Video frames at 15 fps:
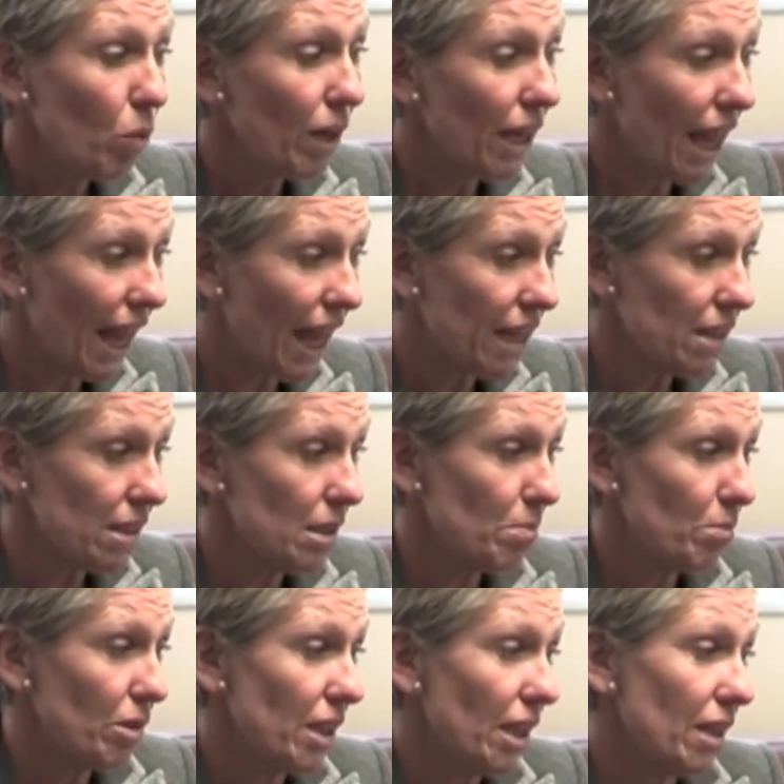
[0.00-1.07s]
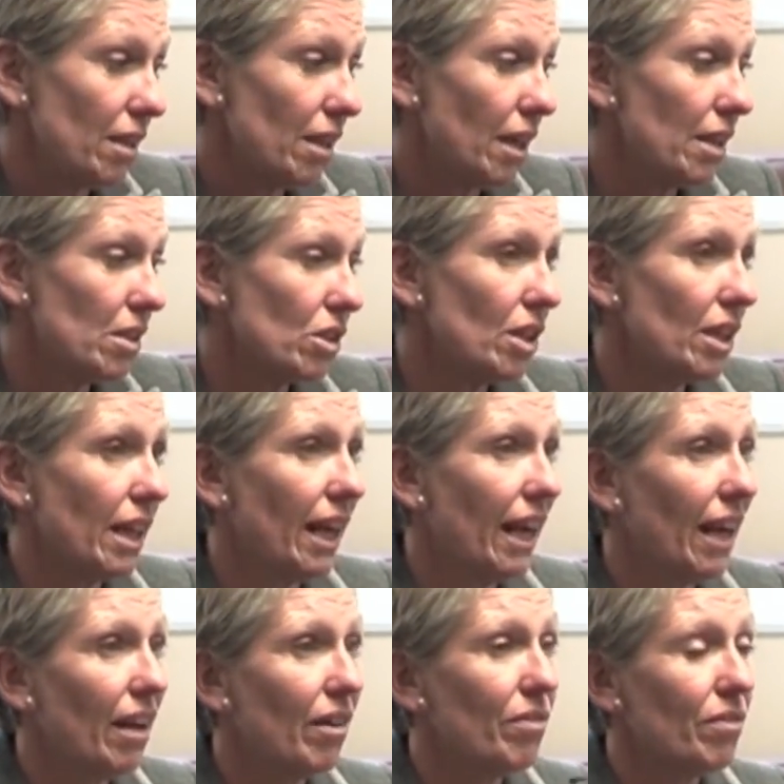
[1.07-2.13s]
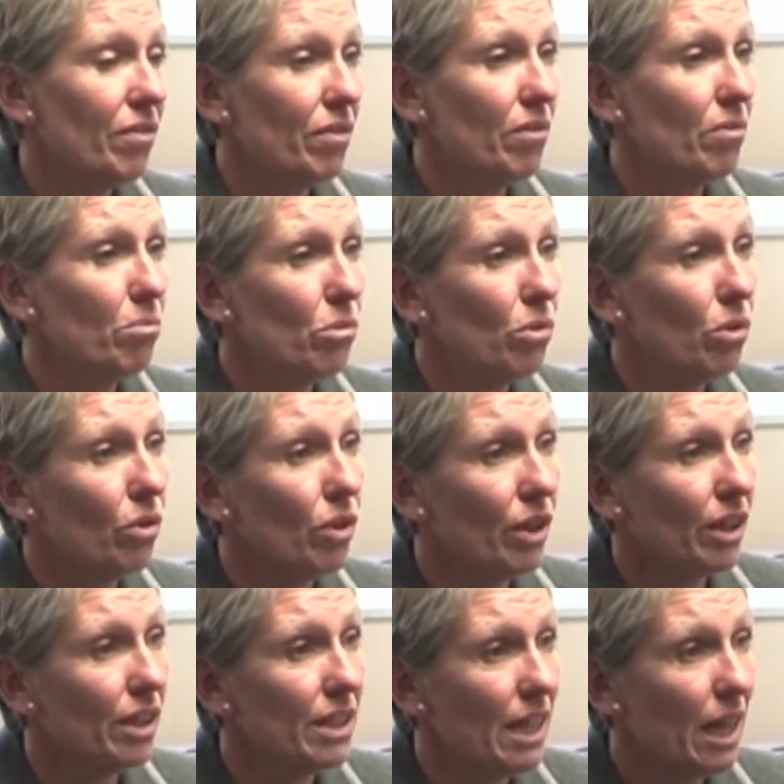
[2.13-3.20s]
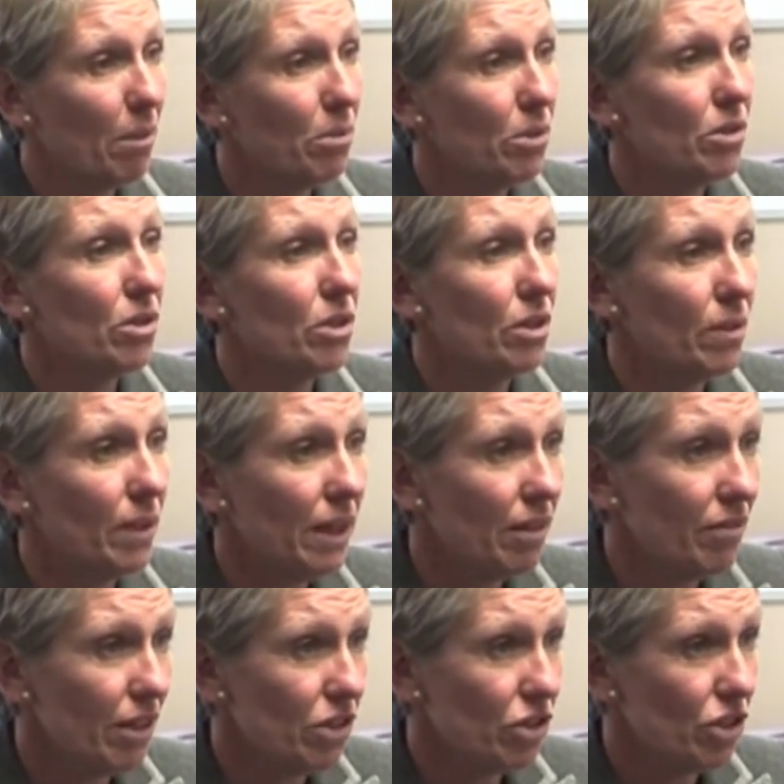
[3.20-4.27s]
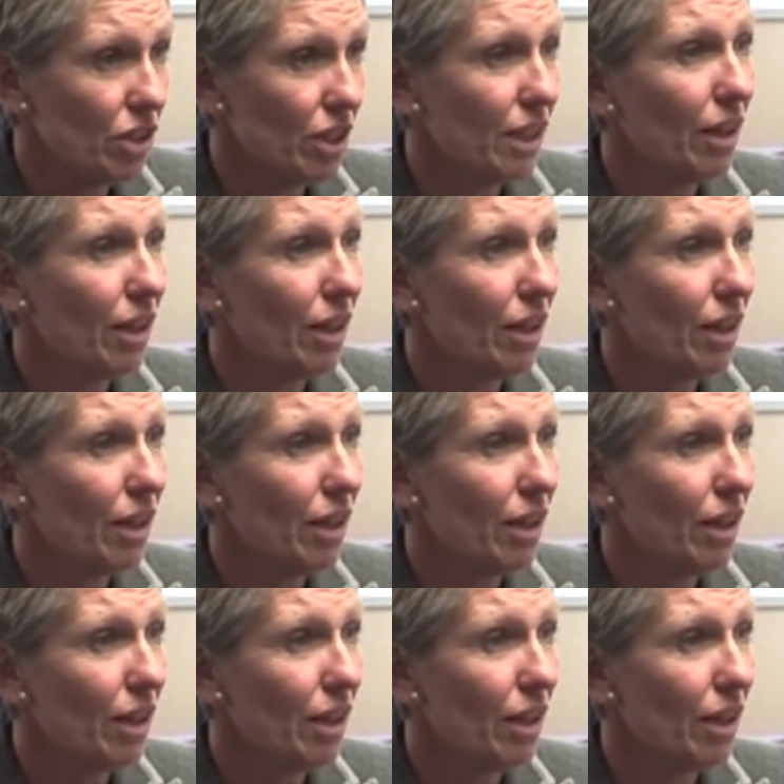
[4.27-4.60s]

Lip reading: Well, it ends, but it's going to have more that could happen to it eventually.